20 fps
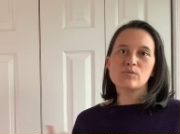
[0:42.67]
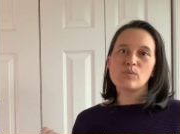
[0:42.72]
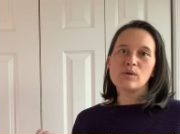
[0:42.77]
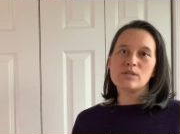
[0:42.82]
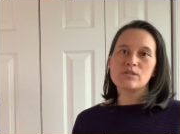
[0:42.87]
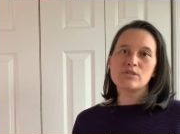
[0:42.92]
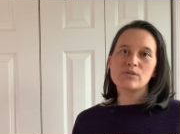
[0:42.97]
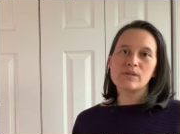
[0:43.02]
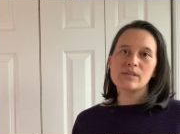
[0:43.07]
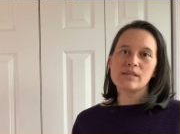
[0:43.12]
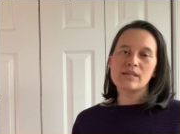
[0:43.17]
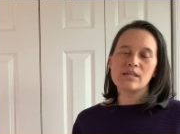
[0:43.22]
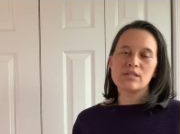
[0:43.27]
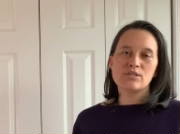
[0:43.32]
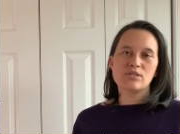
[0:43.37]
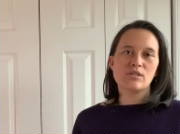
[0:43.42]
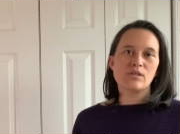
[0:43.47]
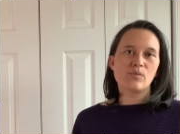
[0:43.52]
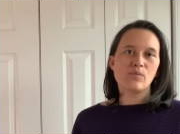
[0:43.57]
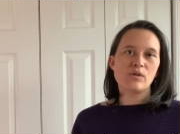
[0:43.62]
one showing the
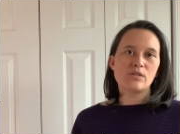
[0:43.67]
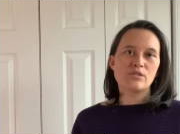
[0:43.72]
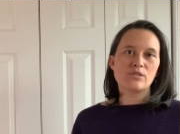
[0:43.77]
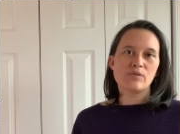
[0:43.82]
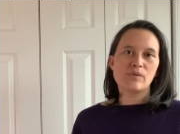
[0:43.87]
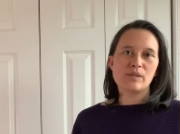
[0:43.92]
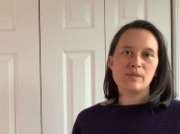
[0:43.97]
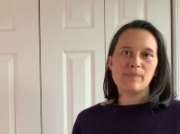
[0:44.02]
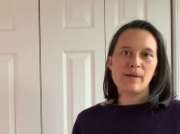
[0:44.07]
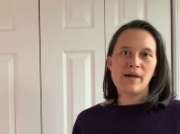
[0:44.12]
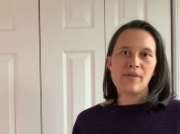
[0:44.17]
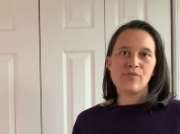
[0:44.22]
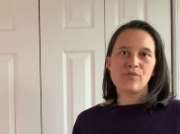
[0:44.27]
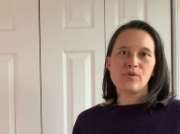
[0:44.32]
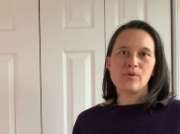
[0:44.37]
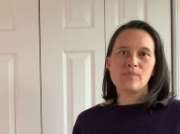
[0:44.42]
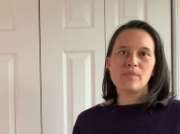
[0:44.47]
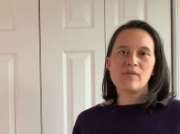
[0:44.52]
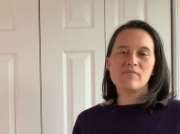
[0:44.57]
kitchen and one showing the bathroom,